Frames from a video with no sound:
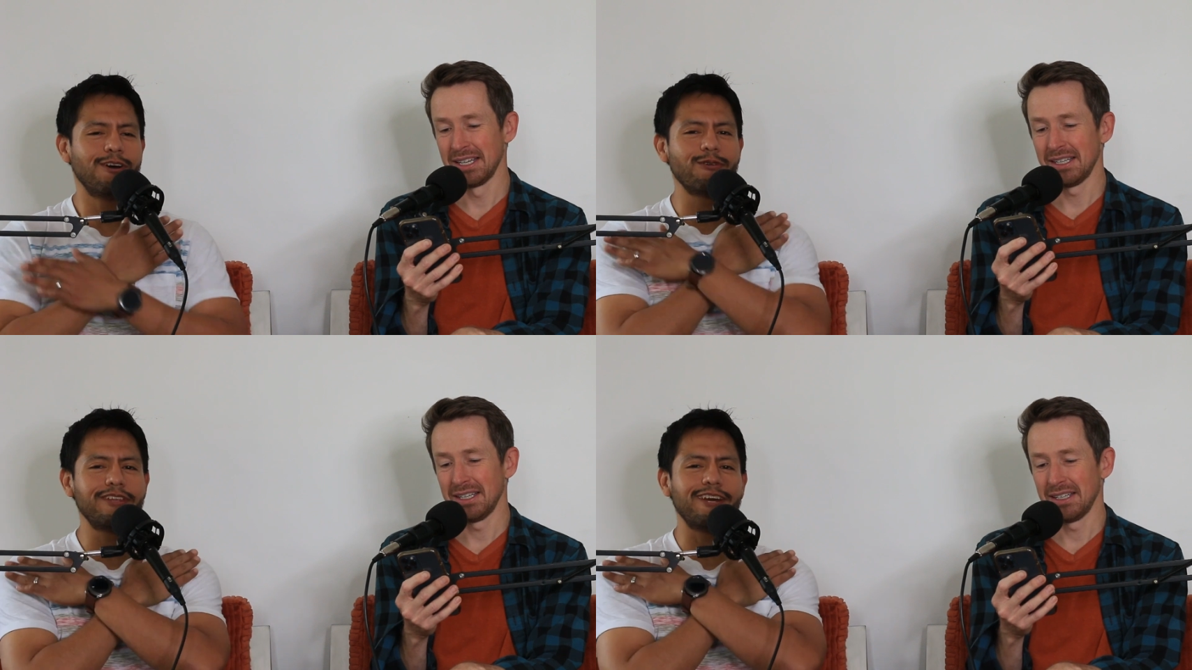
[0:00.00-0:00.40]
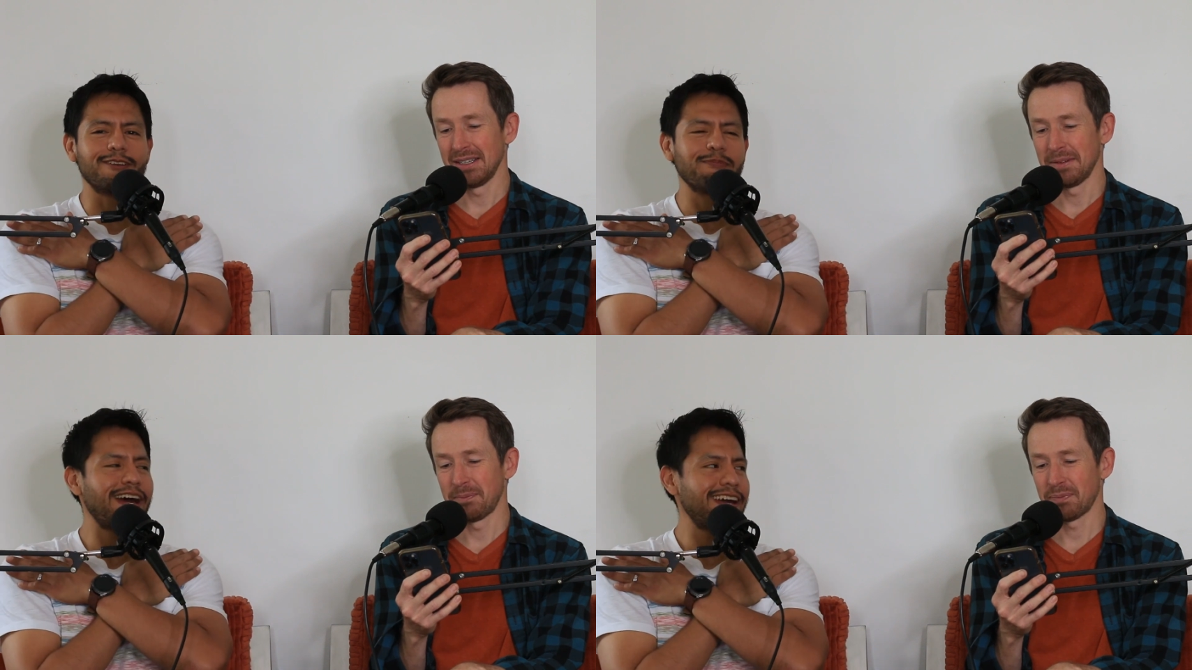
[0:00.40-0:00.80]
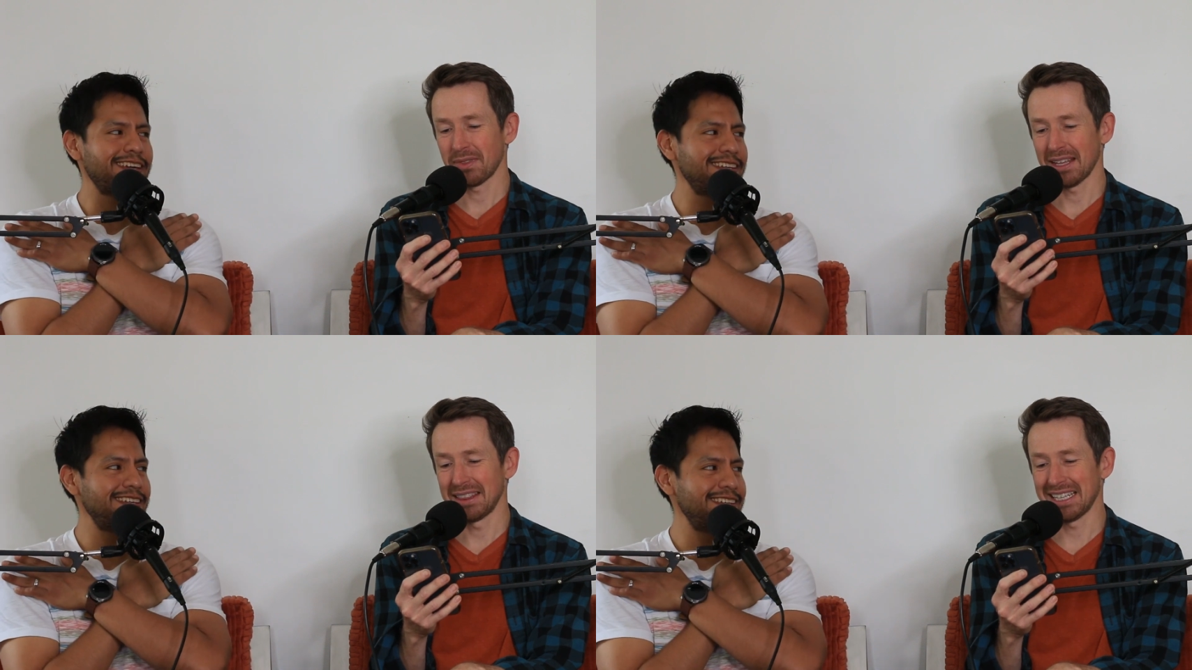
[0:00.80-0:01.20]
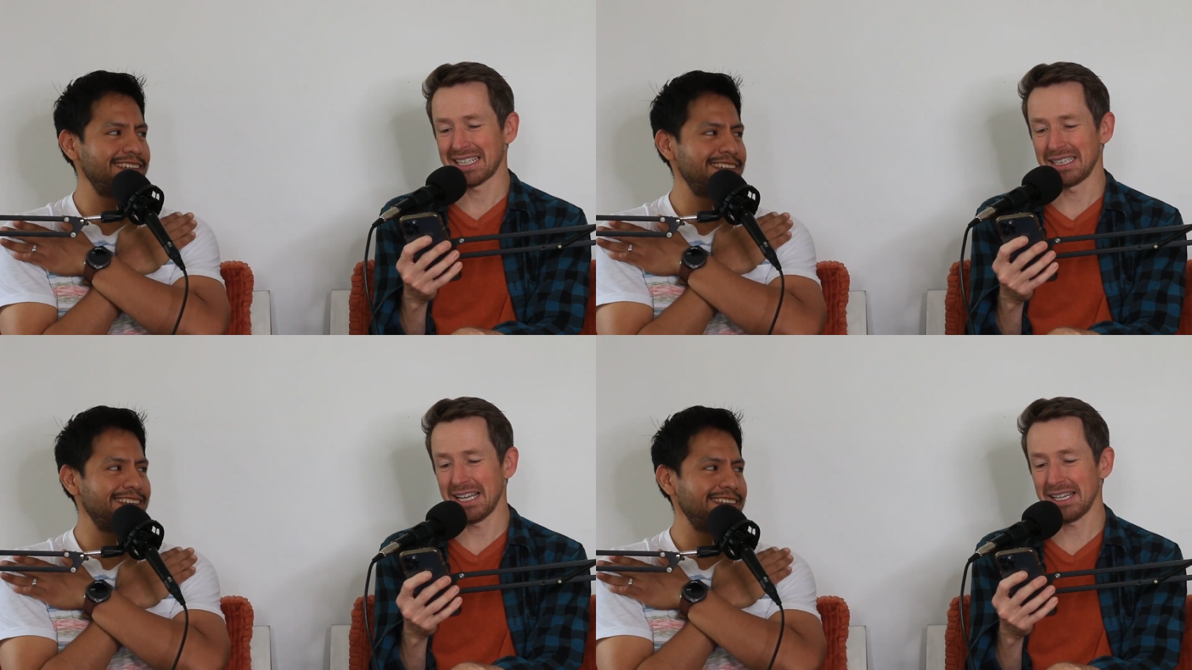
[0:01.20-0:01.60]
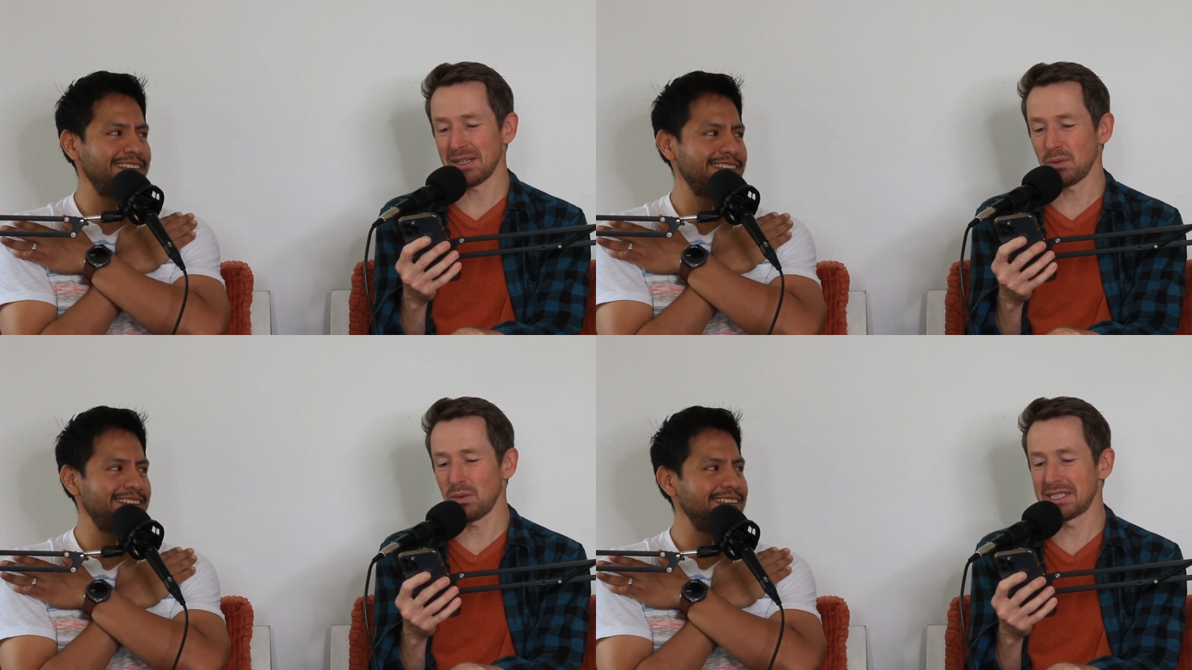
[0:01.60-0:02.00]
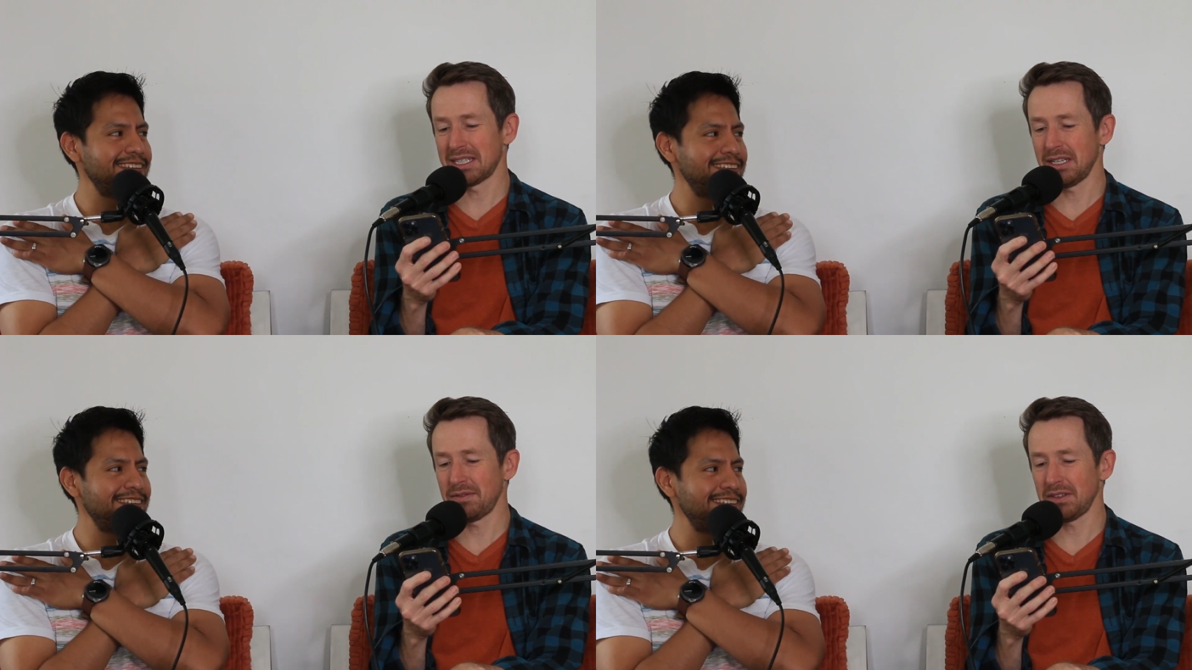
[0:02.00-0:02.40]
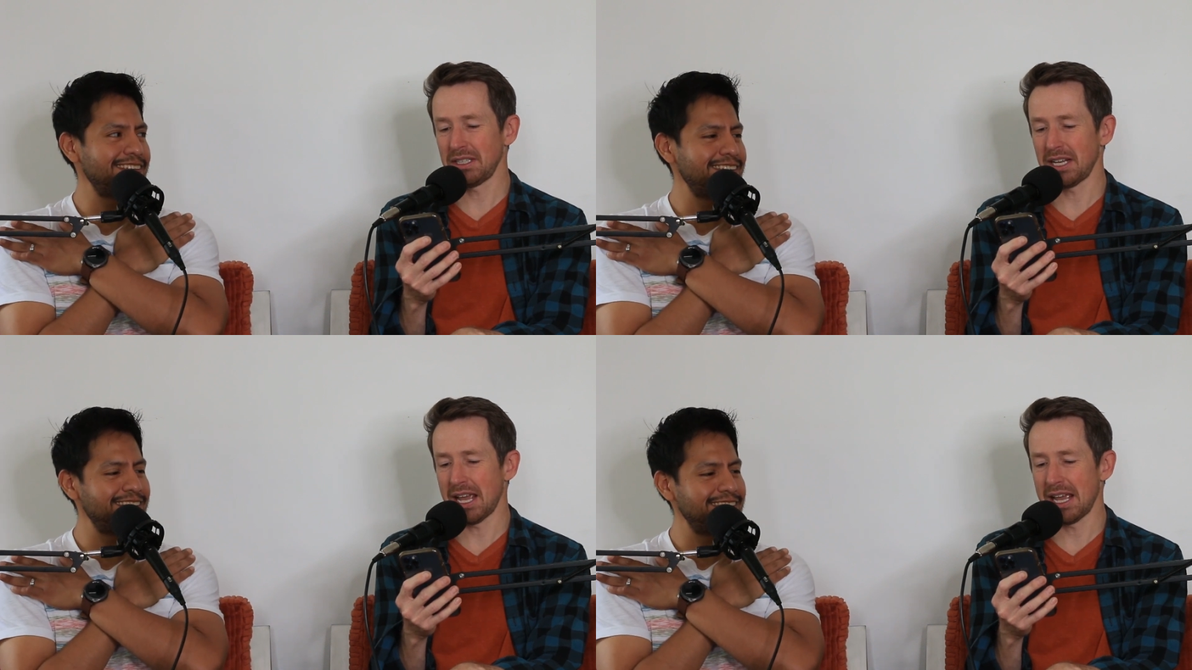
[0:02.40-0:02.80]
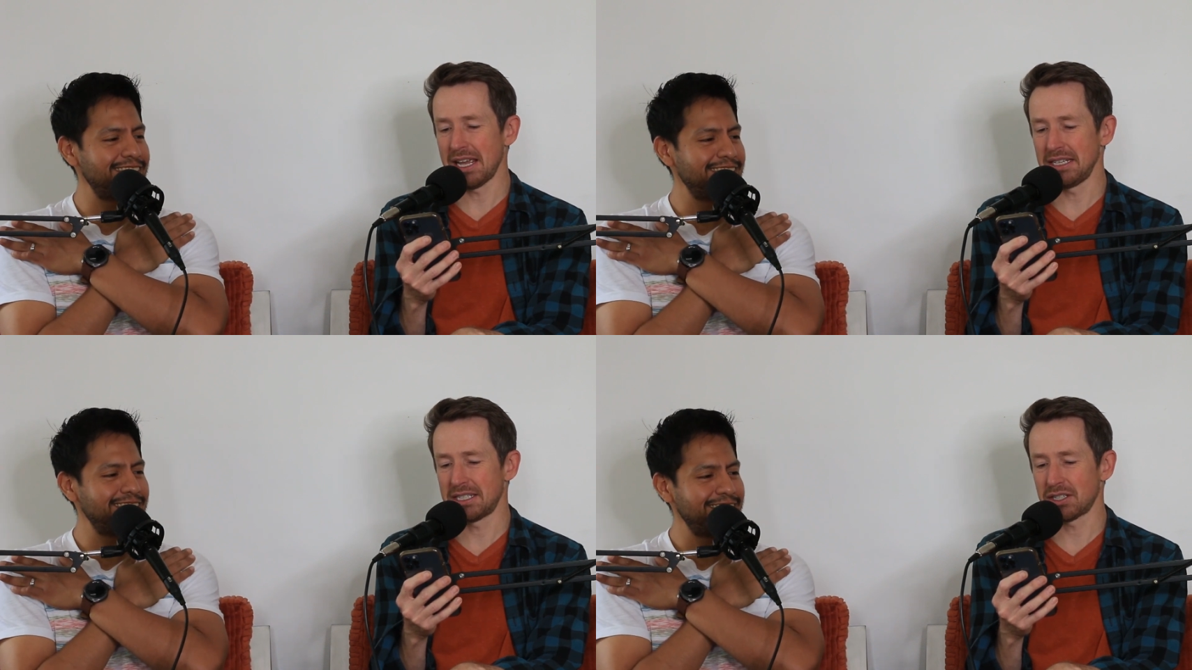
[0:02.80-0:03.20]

Speaker 1: Only on your back? The client was given a